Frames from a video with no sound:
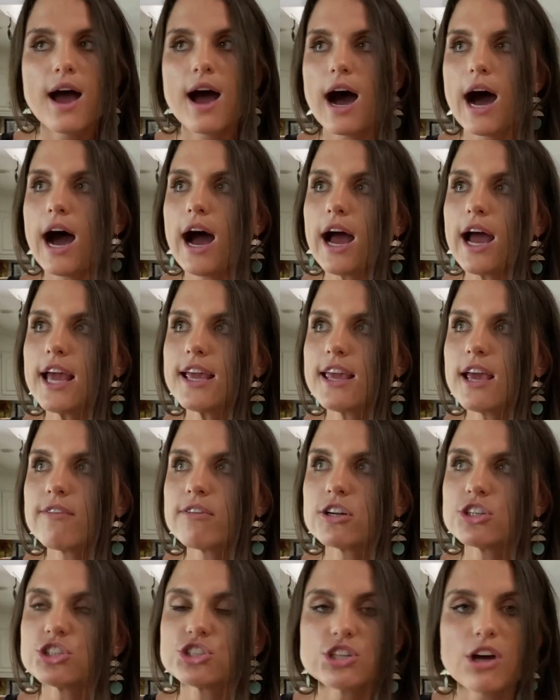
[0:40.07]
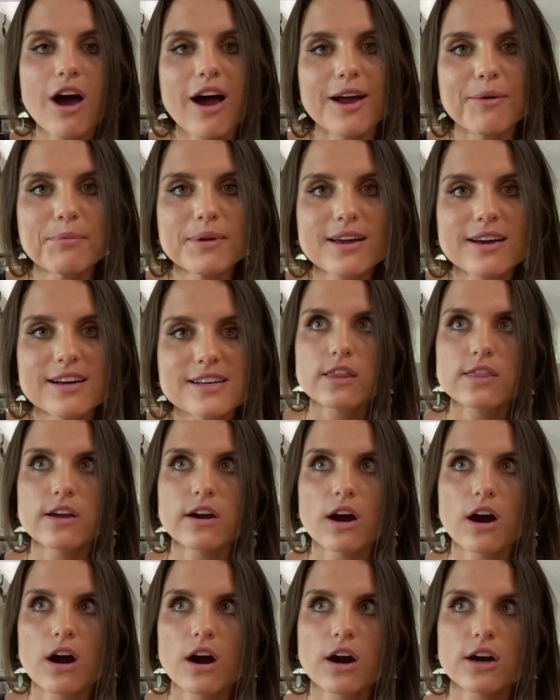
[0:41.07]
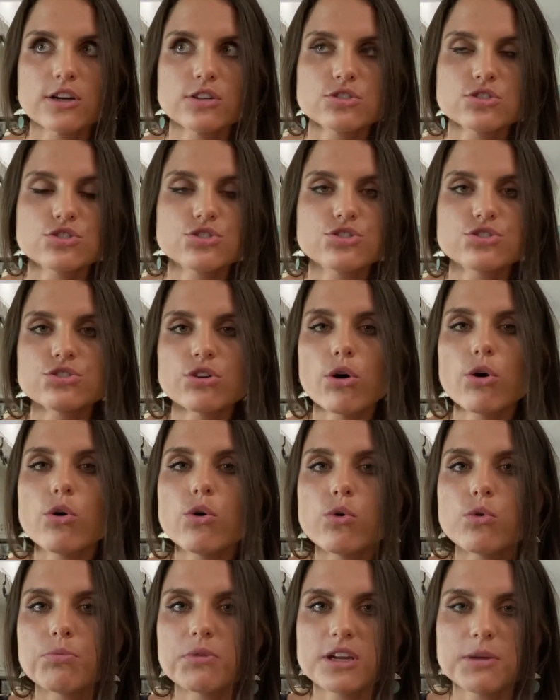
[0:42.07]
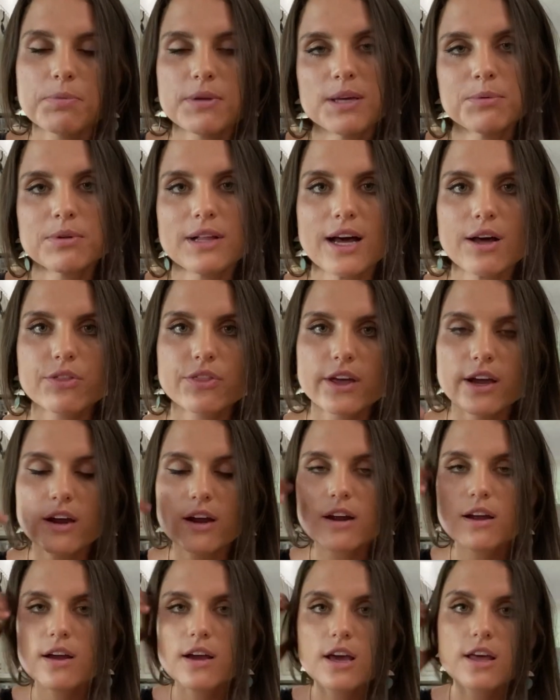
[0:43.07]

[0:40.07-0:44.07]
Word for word: I gave it a shot because there are so many people out there